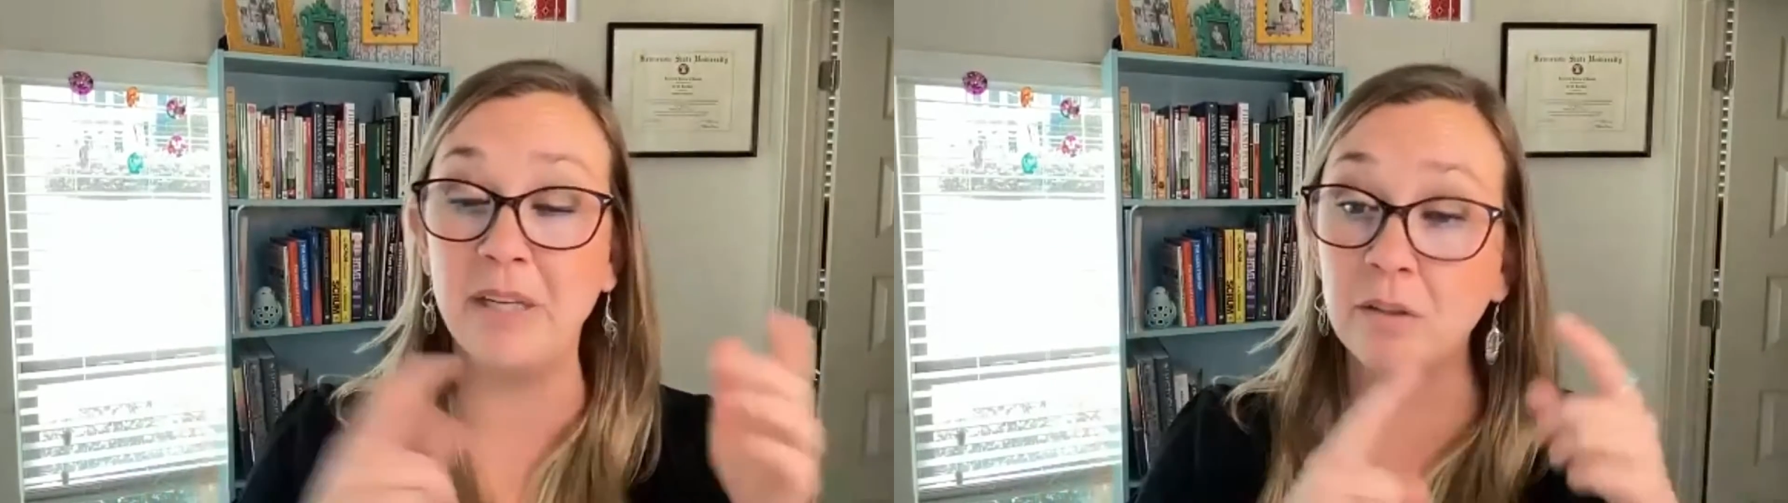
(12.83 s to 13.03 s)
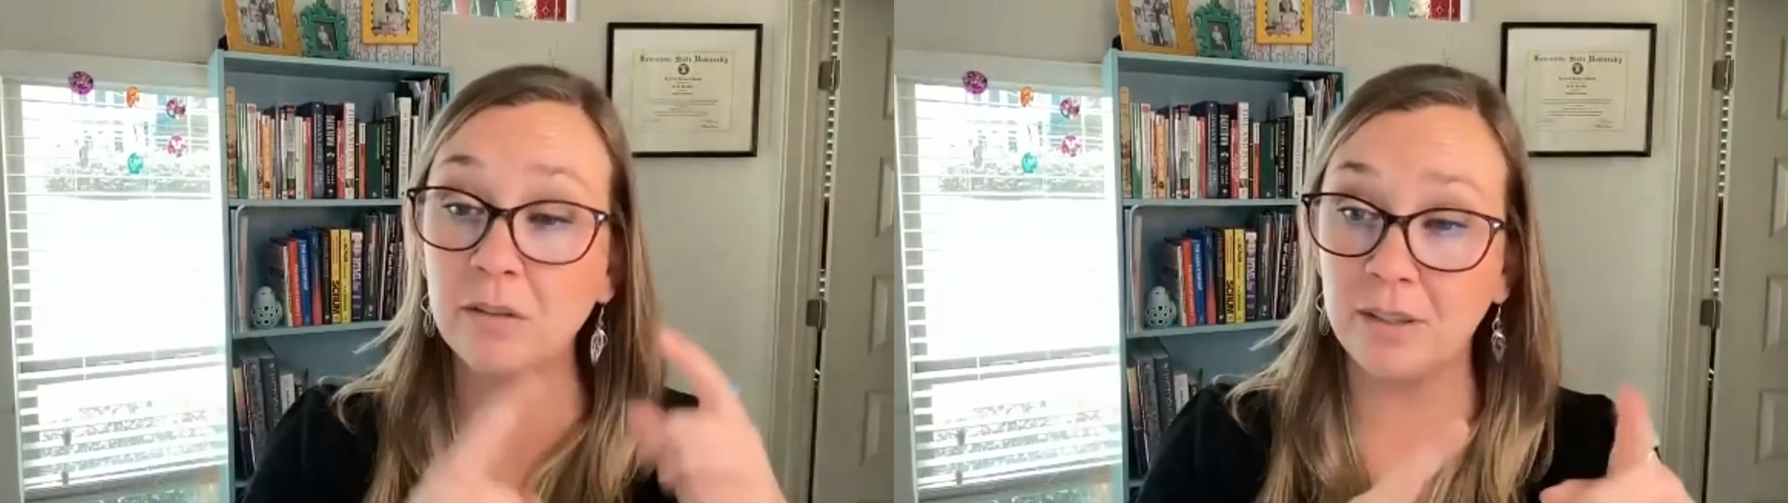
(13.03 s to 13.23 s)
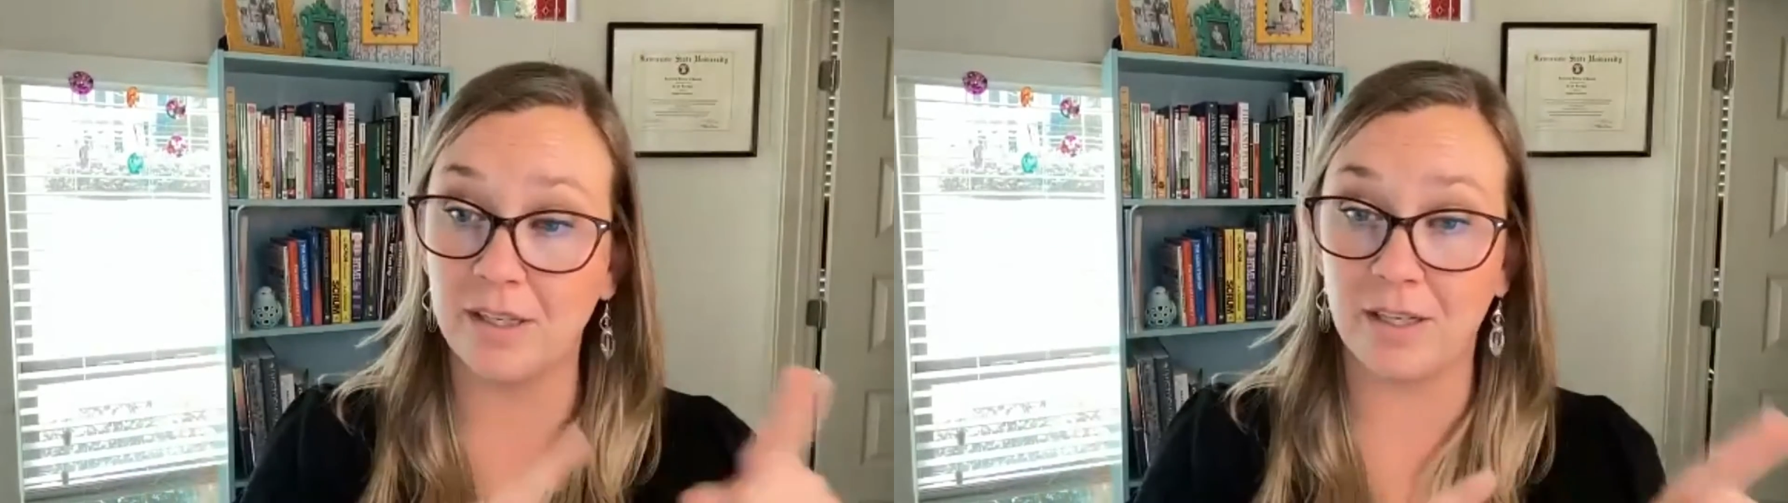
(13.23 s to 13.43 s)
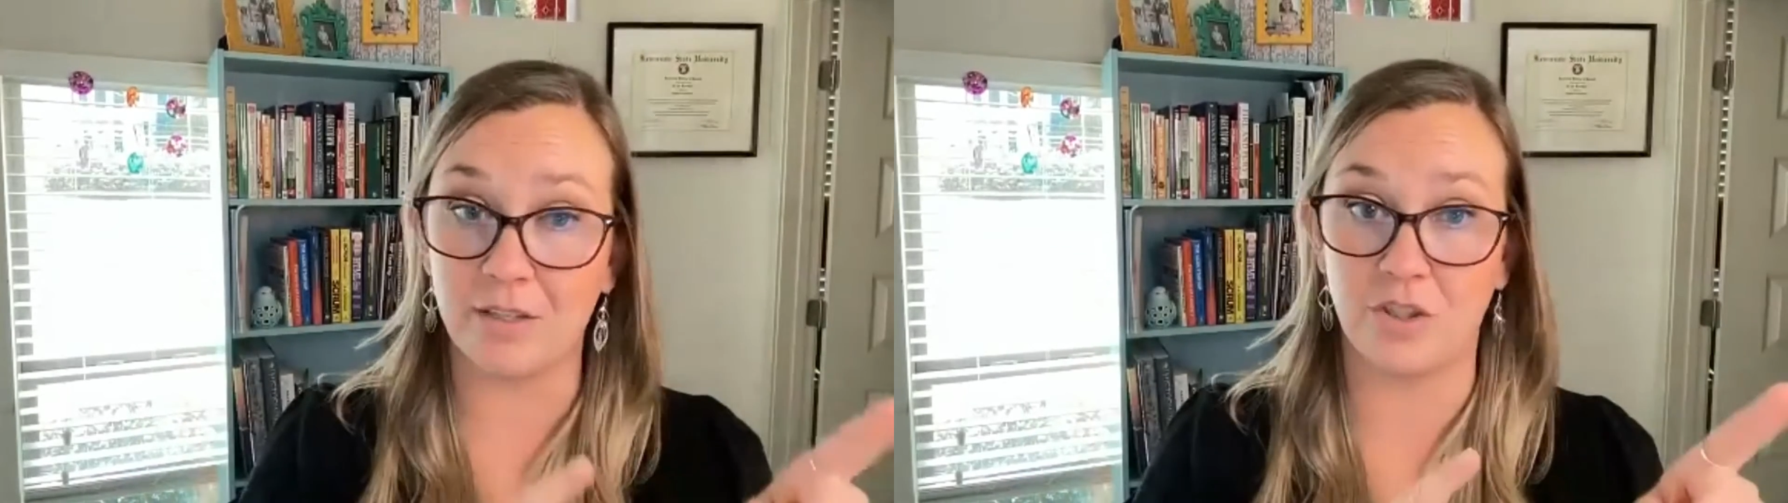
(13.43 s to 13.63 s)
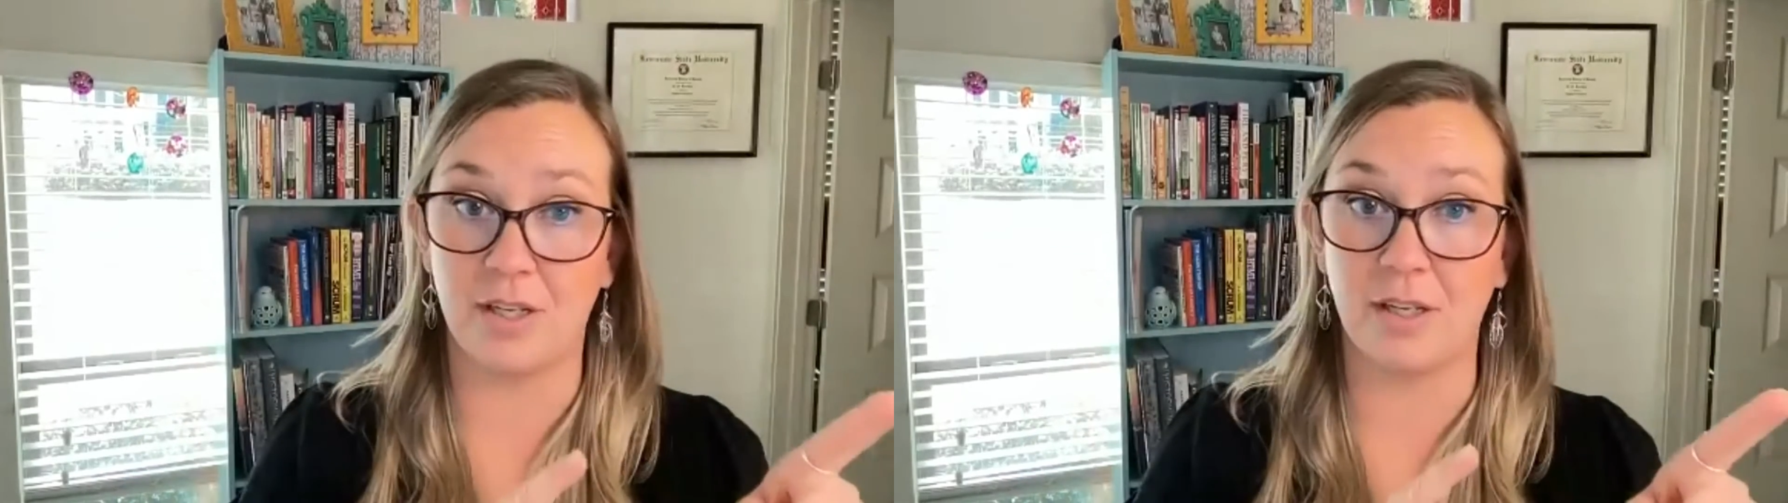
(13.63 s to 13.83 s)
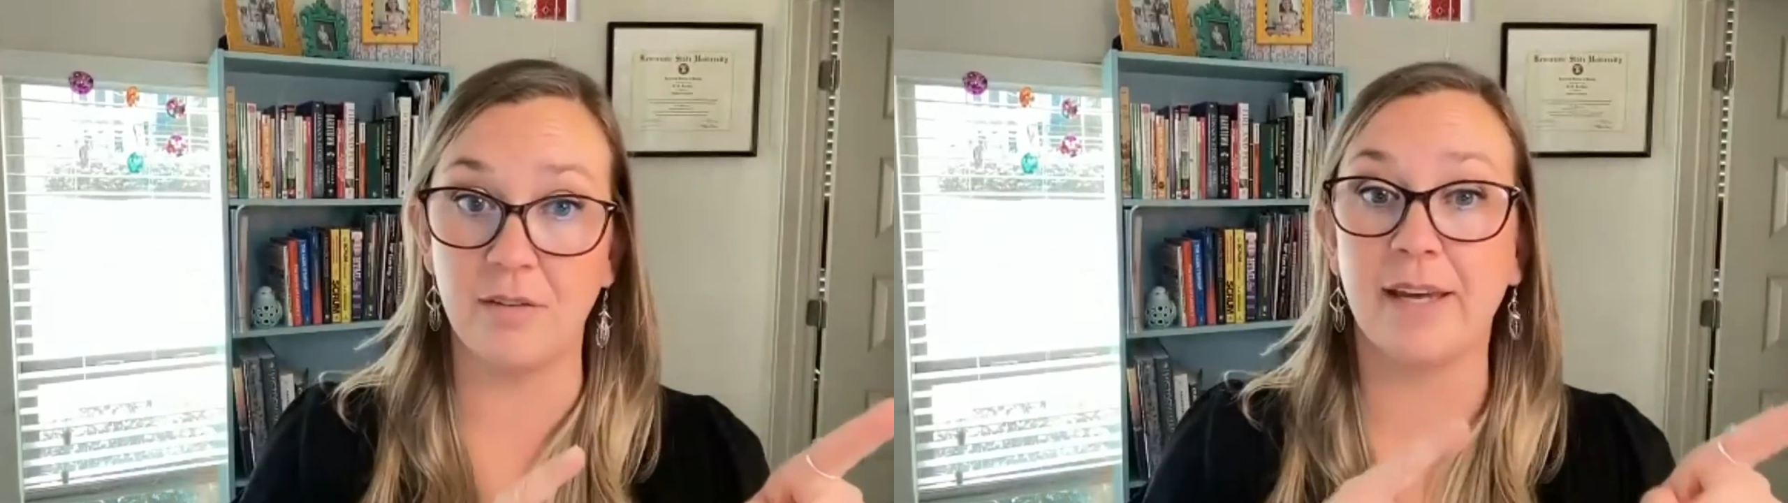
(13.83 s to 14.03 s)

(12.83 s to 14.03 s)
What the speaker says: build an initiative